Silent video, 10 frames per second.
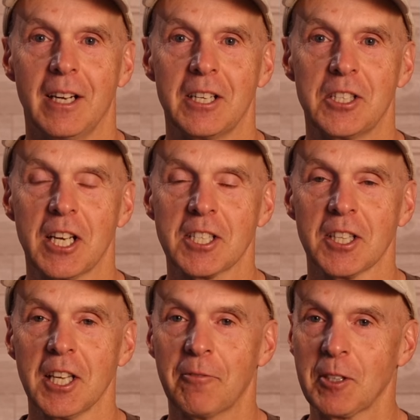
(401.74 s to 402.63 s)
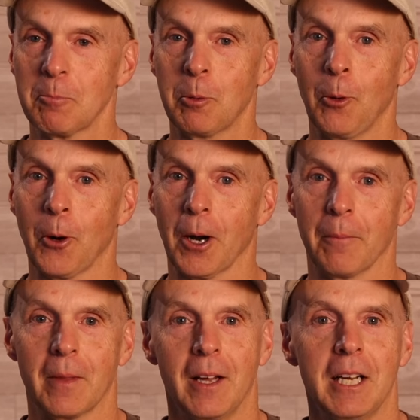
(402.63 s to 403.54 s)
Just lift and pour,
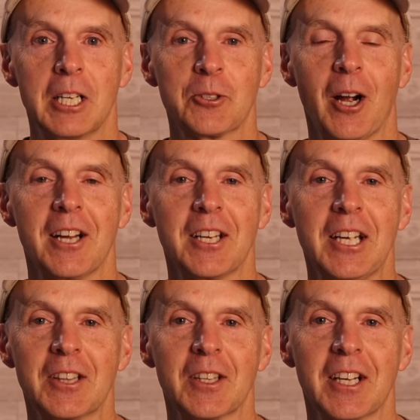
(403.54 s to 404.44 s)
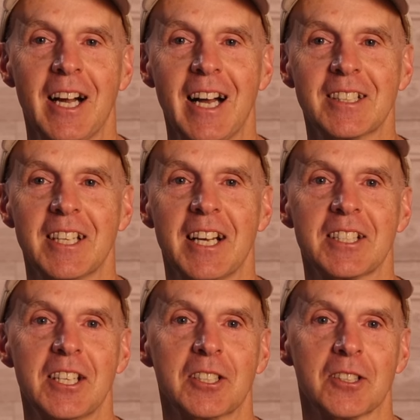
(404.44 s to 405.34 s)
trying to get the
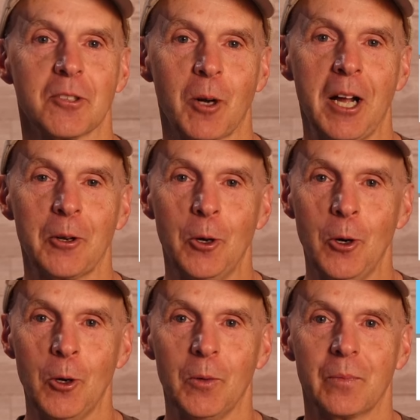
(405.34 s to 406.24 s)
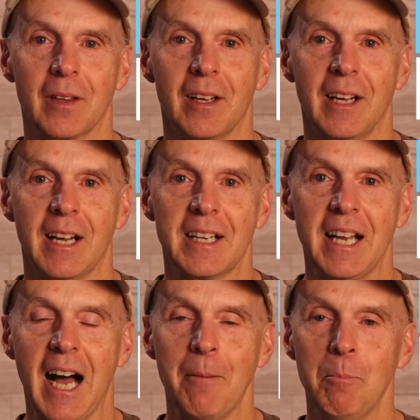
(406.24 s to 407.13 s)
contents into the round hole.
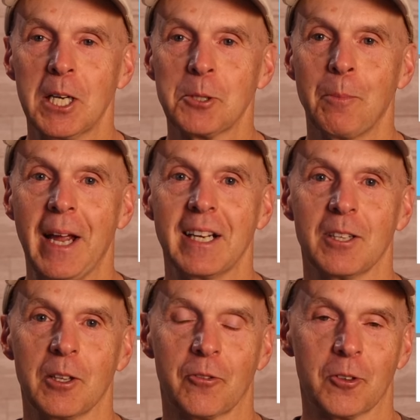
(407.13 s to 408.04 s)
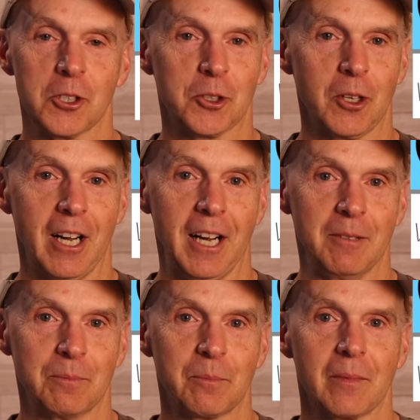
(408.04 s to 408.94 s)
Not much made it on the first
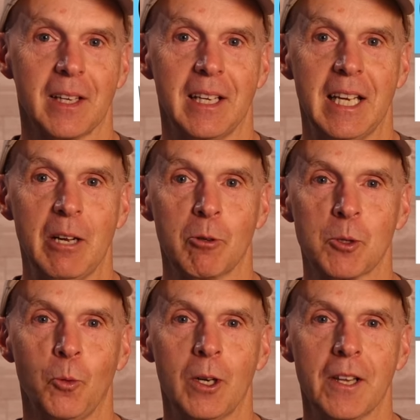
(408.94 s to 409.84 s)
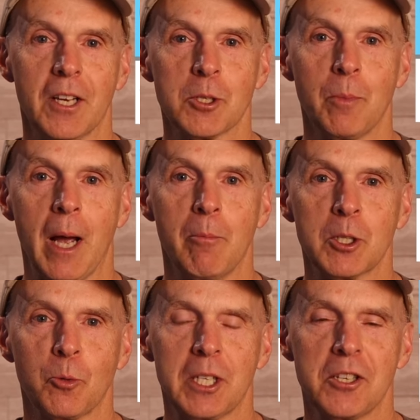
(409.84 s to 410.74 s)
try. It was one of those
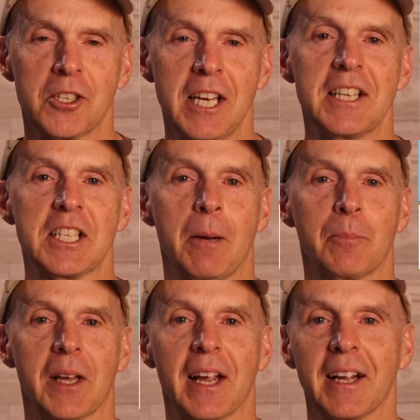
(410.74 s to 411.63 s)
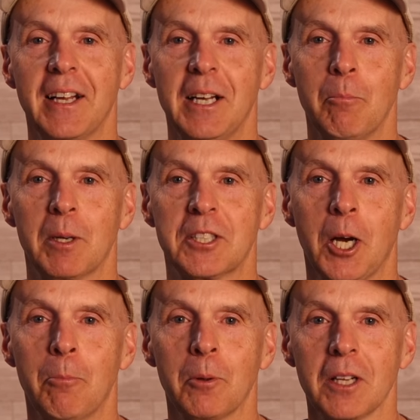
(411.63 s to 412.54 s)
moments when you see something but
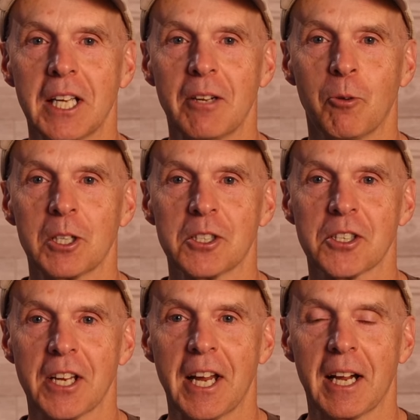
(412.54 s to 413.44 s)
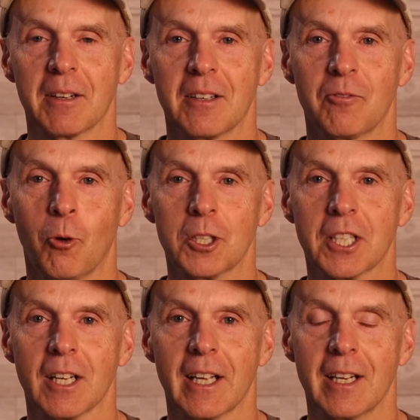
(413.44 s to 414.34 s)
don't believe what you're seeing.
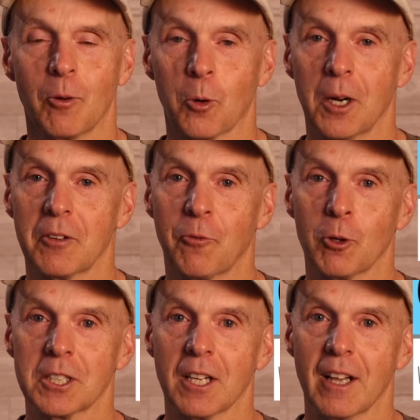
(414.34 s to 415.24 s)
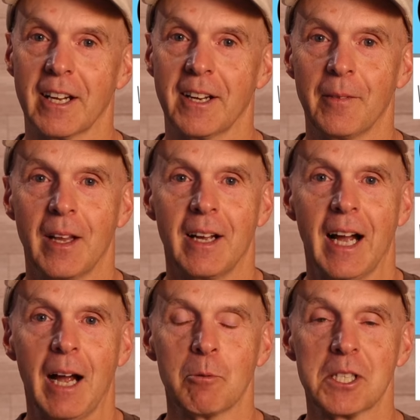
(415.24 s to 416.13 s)
Fortunately or unfortunately,
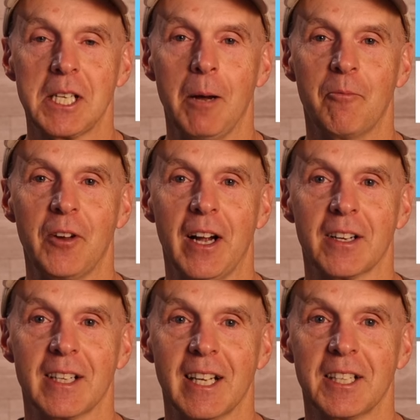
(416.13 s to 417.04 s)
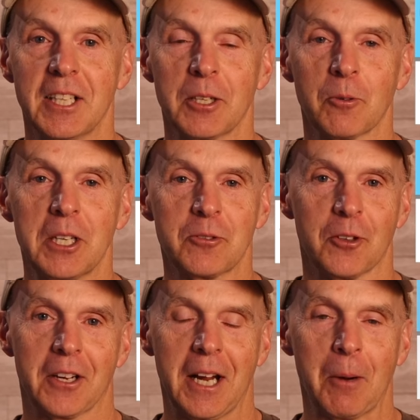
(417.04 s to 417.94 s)
I was dumbfounded and didn't reach for
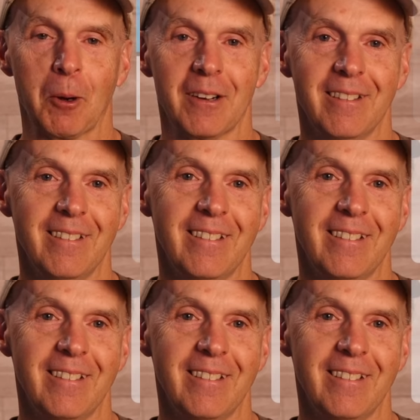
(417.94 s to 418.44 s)
the camera.